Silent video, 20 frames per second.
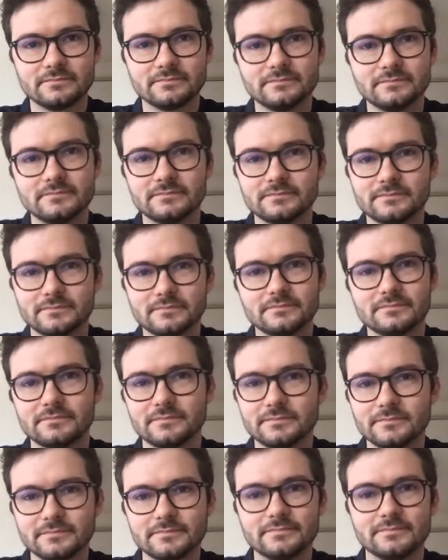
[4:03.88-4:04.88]

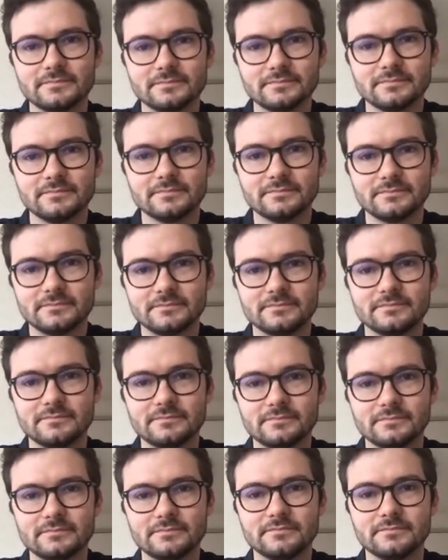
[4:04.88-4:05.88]

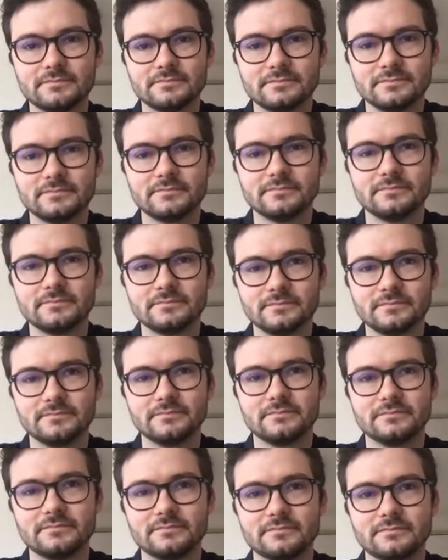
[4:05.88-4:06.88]

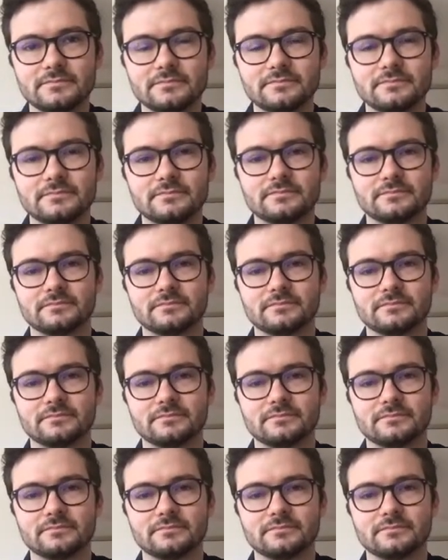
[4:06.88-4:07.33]
This person isn't speaking.